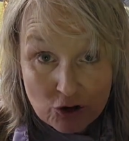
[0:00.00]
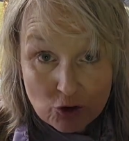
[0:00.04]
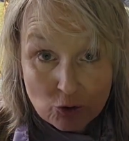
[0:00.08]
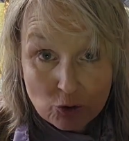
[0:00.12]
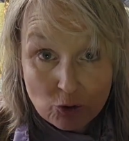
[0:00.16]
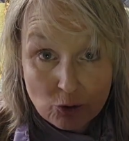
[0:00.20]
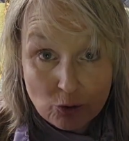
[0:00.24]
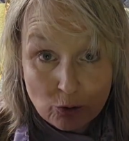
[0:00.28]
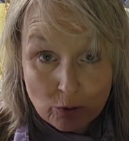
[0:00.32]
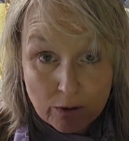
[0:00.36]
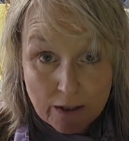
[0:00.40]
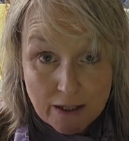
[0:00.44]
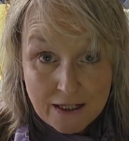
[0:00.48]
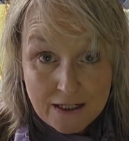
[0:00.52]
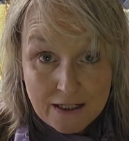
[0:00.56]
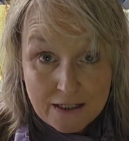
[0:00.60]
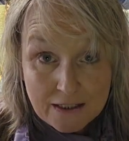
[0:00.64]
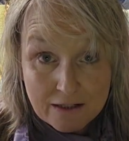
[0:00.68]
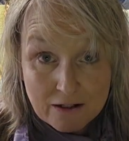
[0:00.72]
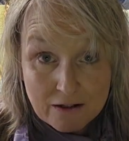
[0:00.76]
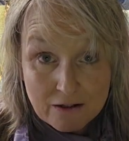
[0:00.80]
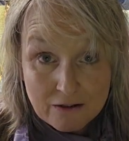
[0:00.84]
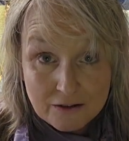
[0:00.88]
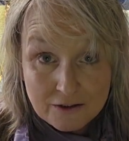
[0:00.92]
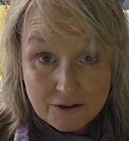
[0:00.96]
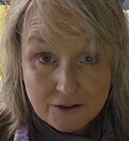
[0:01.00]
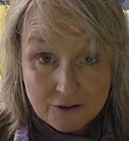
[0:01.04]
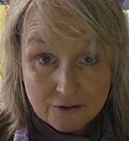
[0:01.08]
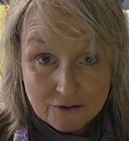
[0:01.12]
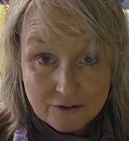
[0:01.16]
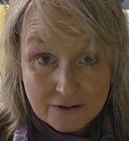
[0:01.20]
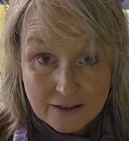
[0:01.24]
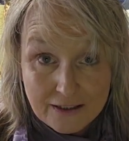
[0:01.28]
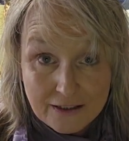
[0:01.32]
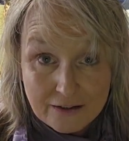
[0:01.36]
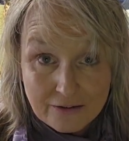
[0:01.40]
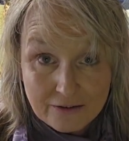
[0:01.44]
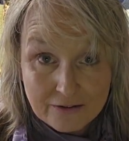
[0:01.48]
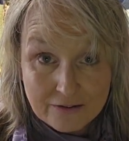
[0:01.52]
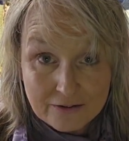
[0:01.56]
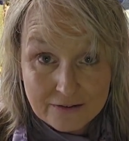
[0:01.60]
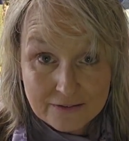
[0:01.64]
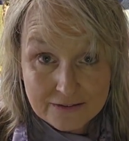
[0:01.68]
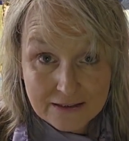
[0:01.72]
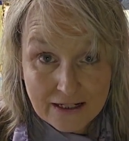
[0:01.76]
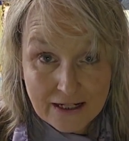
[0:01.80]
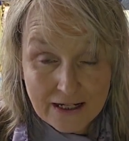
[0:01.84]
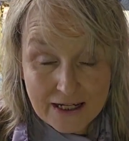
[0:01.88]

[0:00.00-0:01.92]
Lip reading: right on your leaders